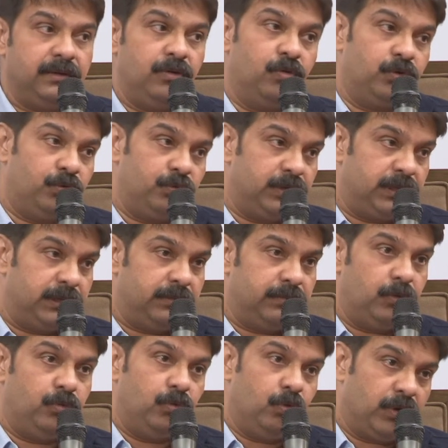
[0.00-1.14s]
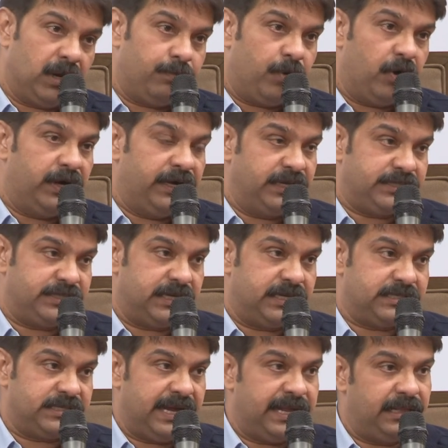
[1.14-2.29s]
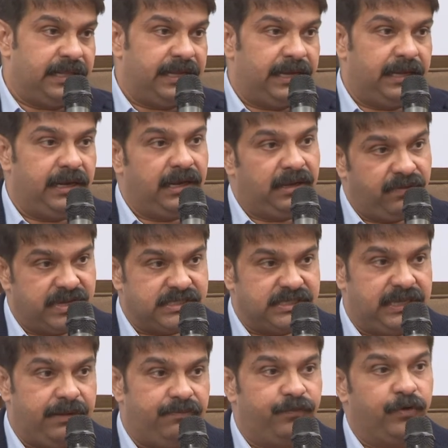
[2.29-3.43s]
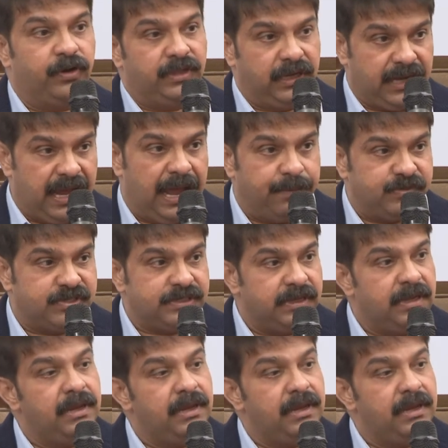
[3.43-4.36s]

go to the local politicians, and they request them for the camps.